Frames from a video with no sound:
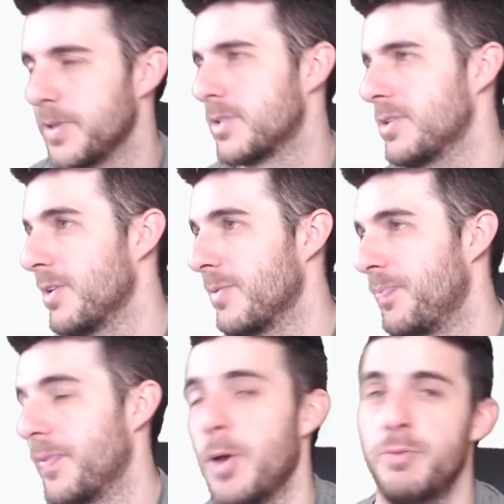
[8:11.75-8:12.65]
So
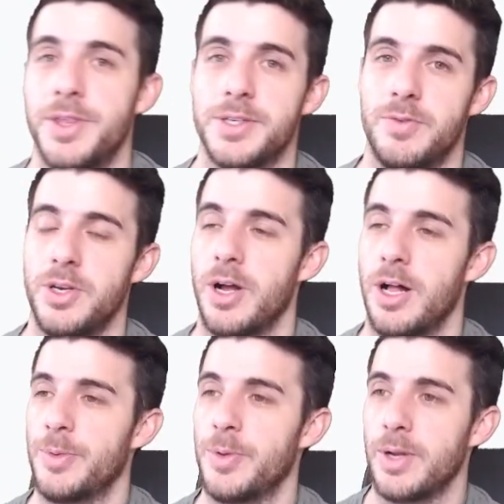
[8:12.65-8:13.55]
hopefully this video
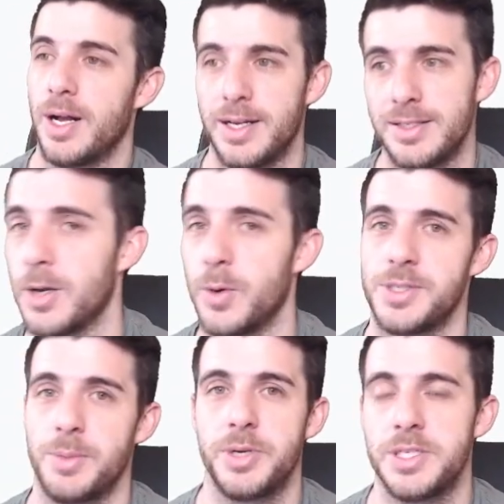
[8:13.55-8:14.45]
helped you guys. I'd
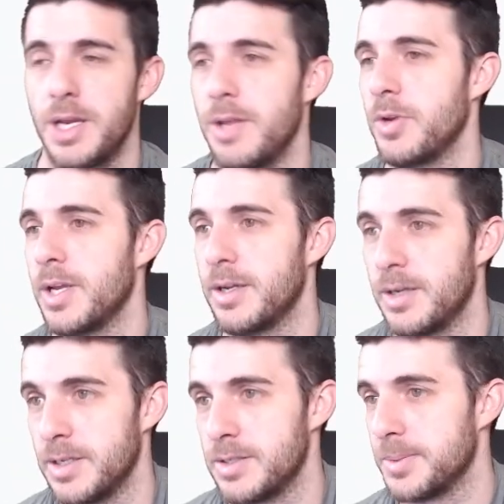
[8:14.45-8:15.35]
always appreciate it if you
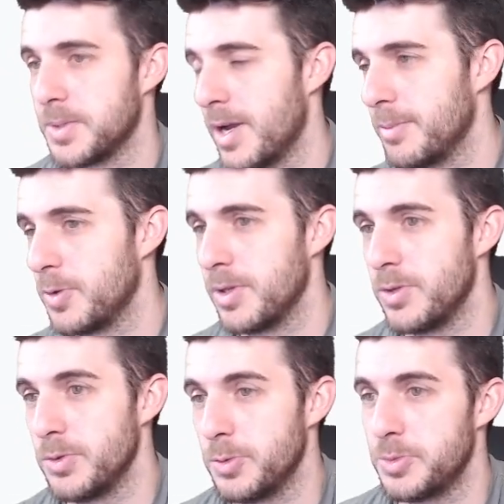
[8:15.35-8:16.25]
can subscribe to the
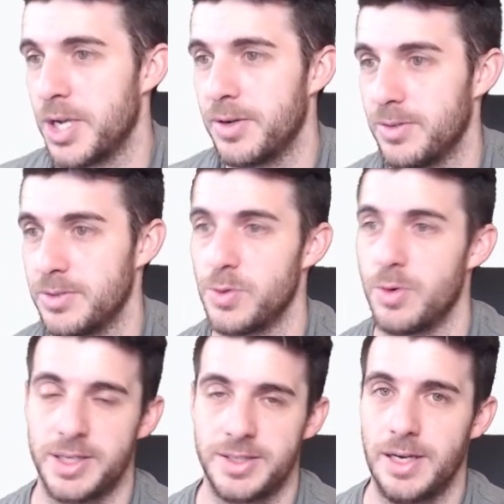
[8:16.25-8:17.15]
YouTube channel,
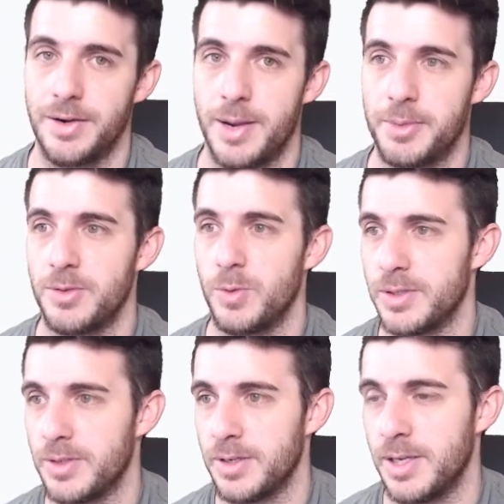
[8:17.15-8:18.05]
join my Telegram and
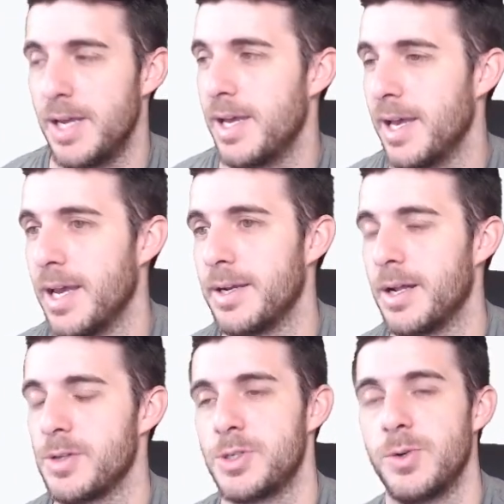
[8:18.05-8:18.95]
Twitter, and
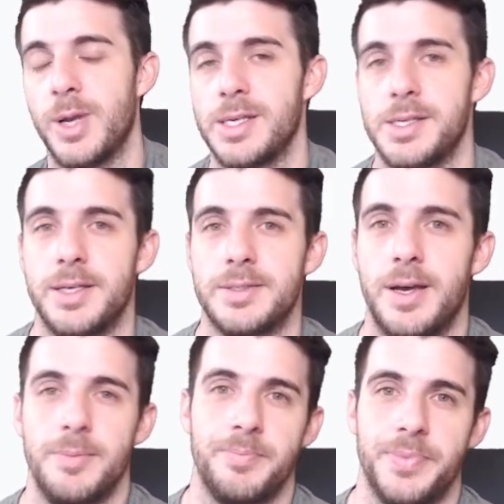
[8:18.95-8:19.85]
I'll see you guys next
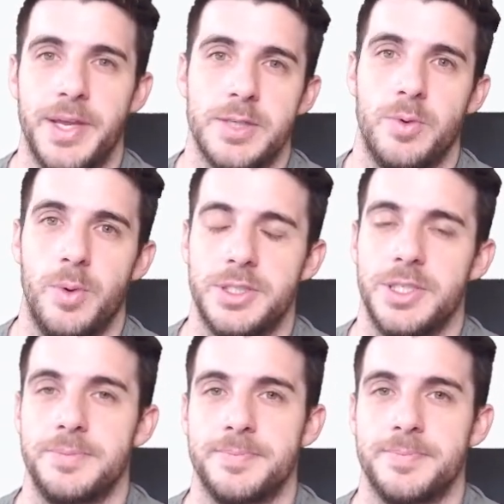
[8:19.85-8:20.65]
time. Thanks for watching.